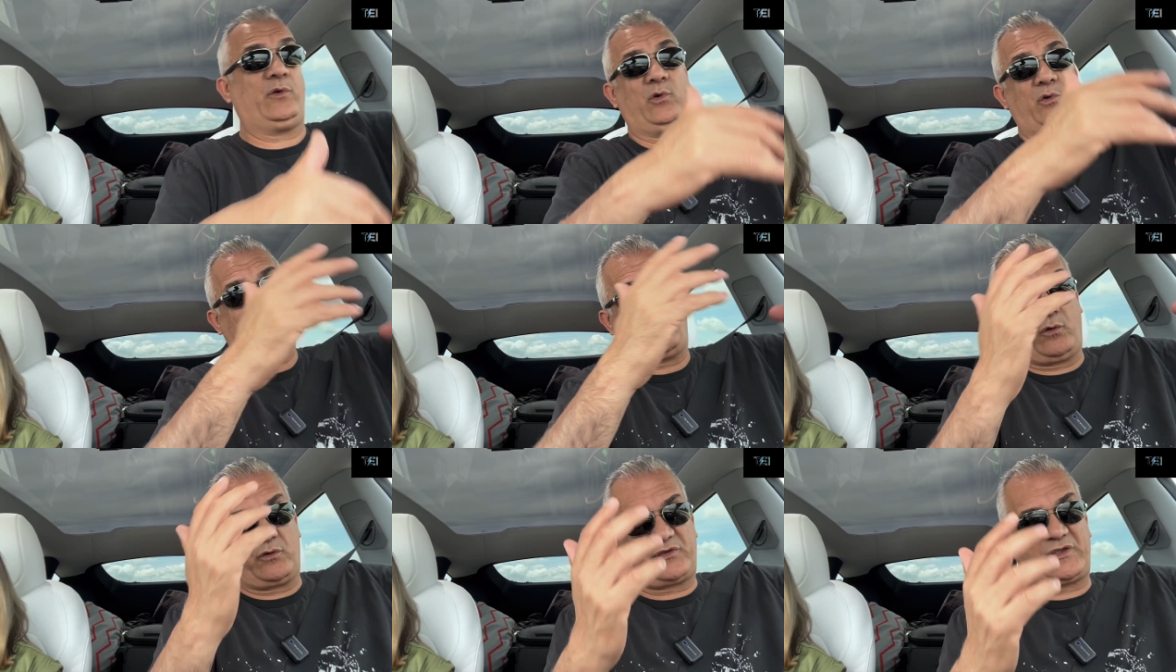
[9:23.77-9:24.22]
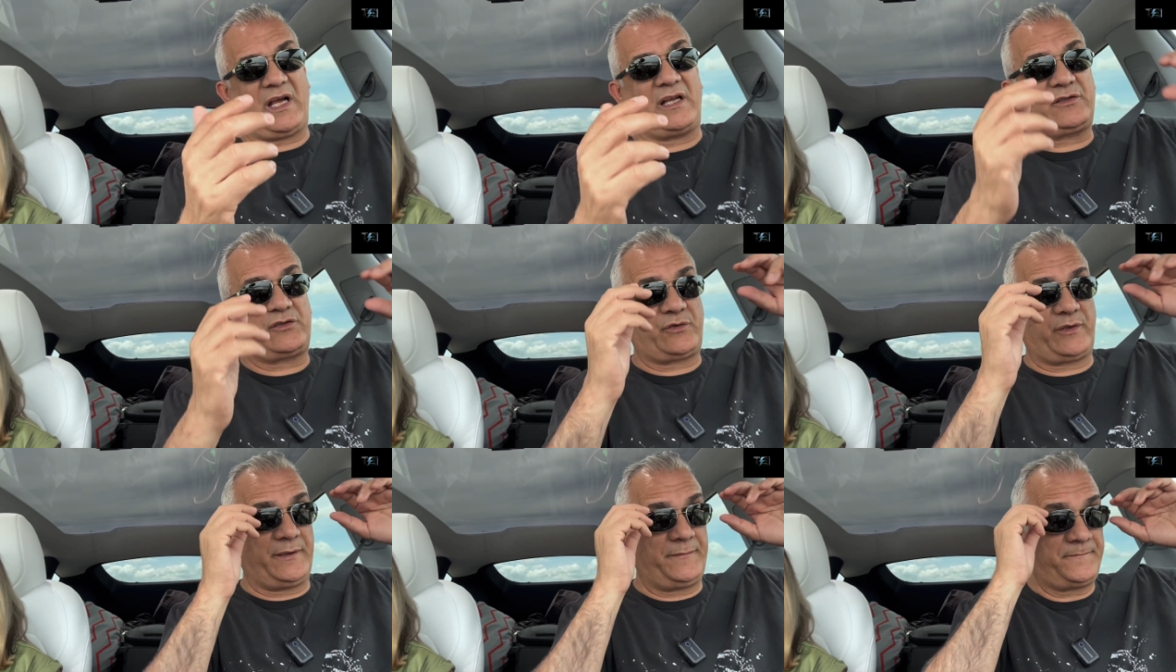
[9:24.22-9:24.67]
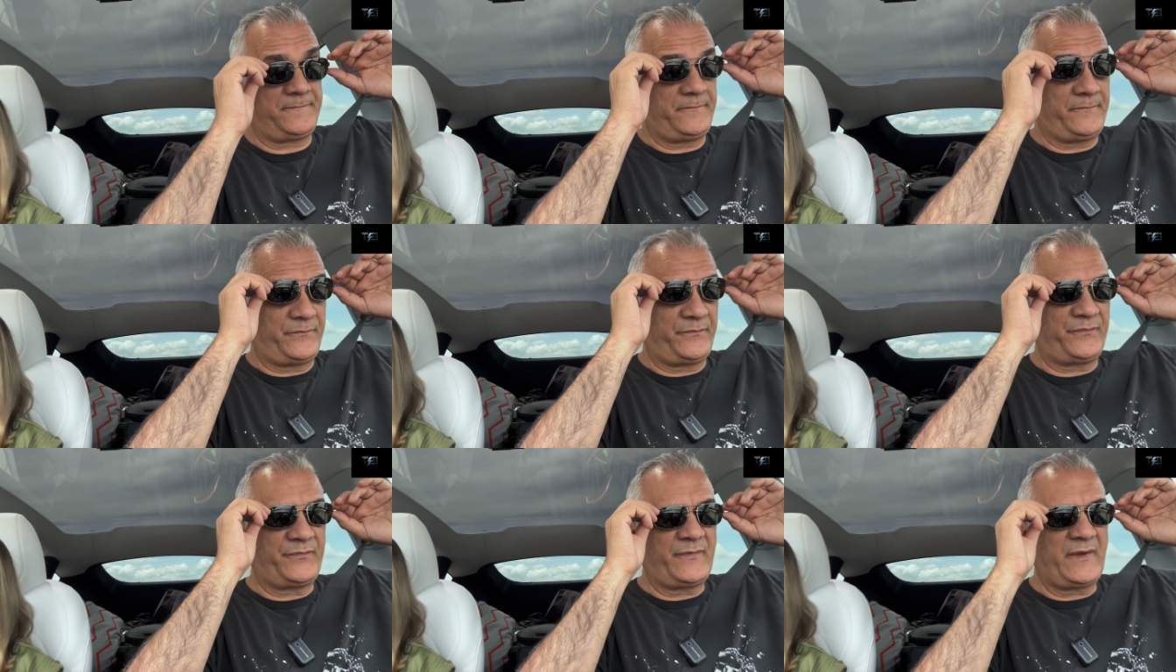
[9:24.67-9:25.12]
cross country,
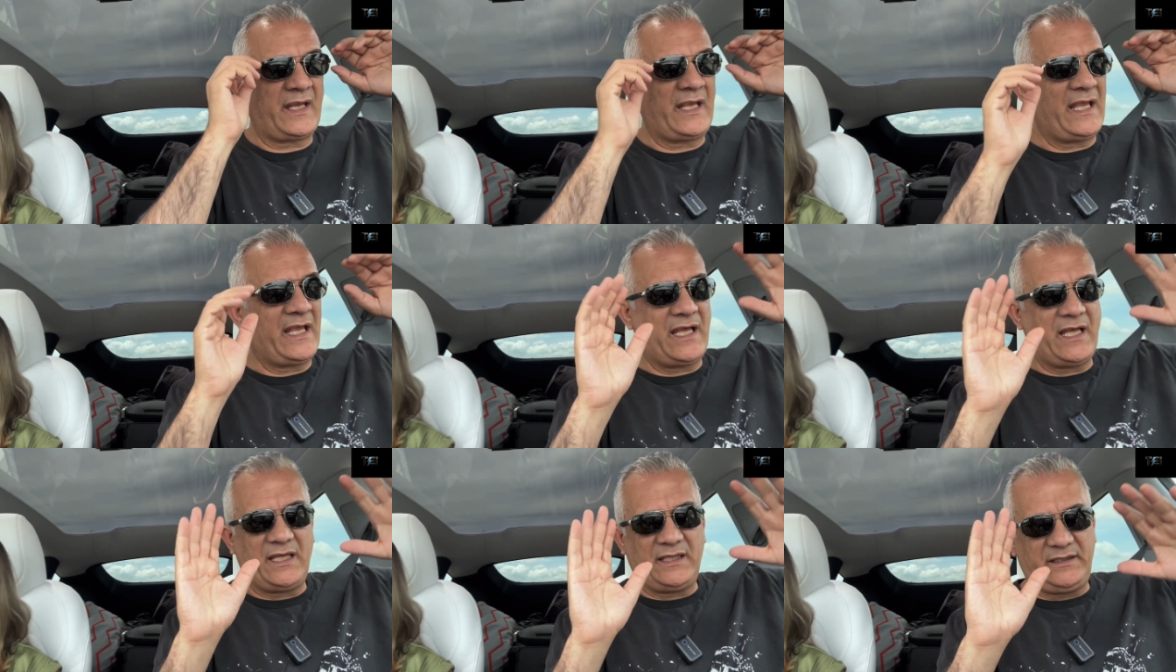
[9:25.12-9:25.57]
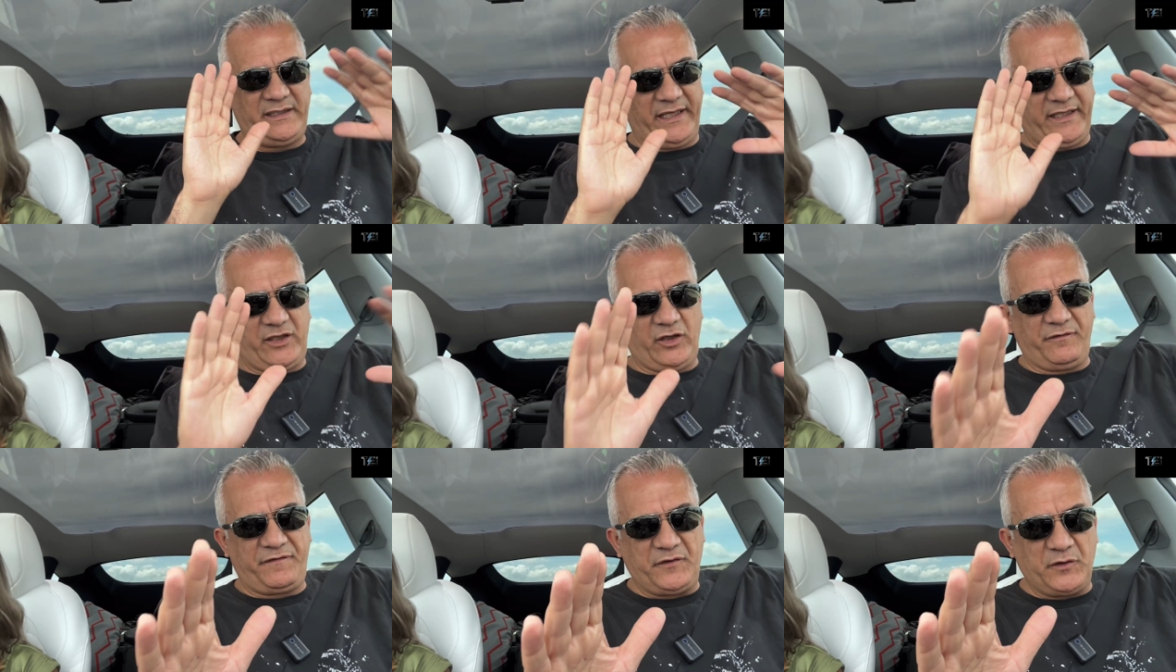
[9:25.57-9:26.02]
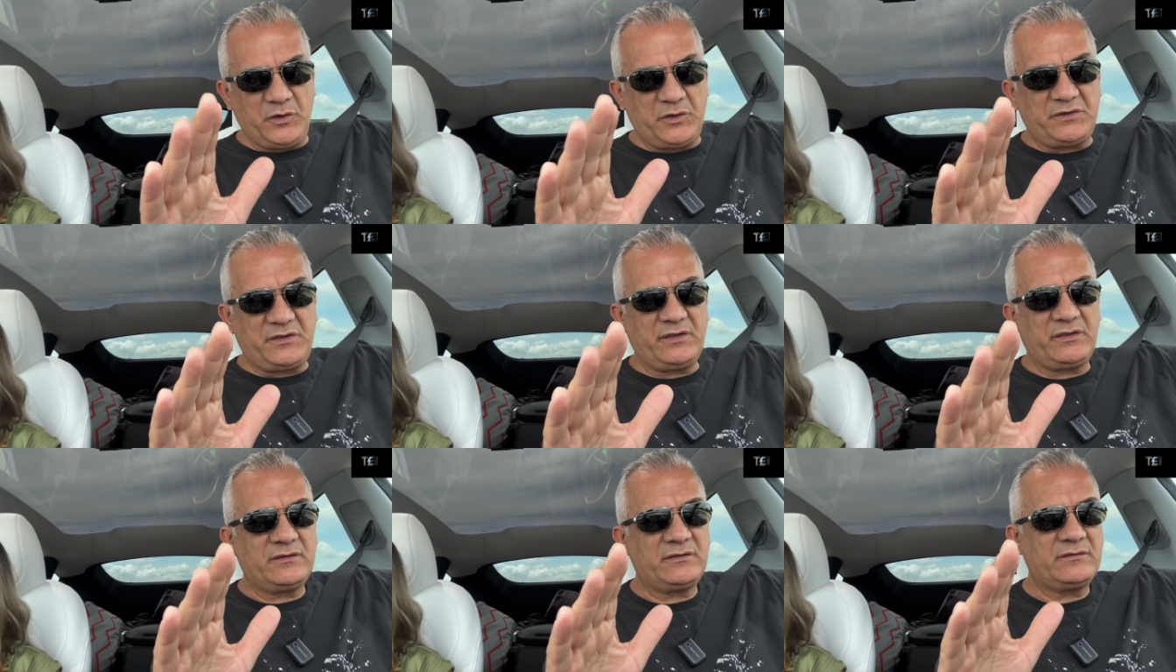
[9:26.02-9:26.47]
take your
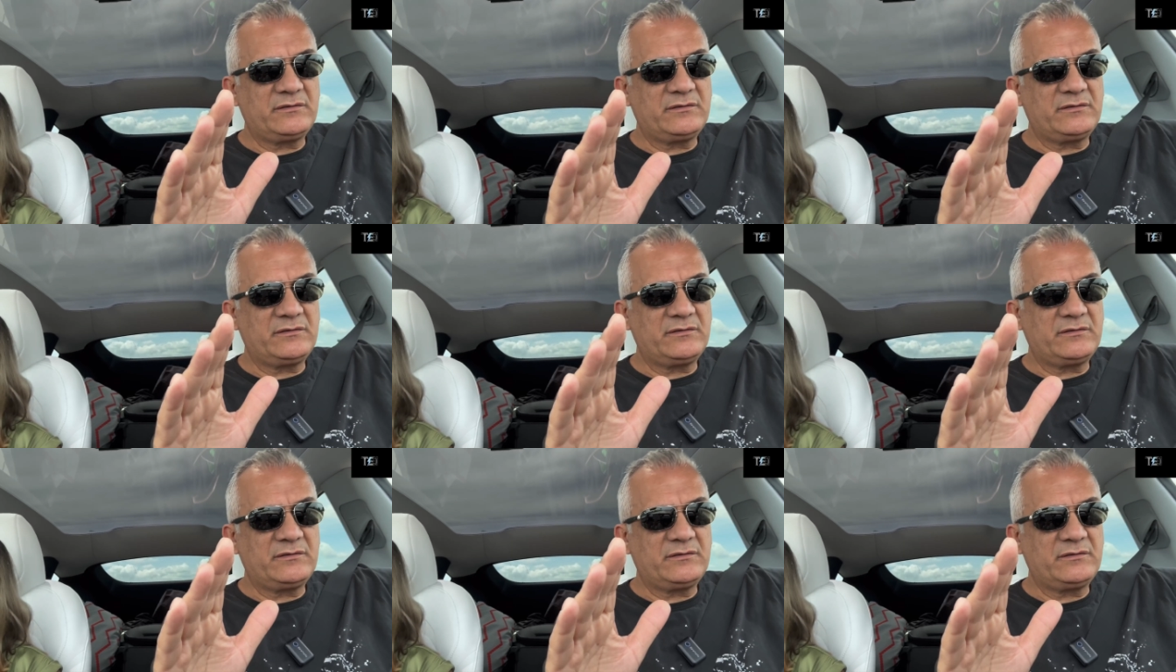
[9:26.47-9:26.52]
food,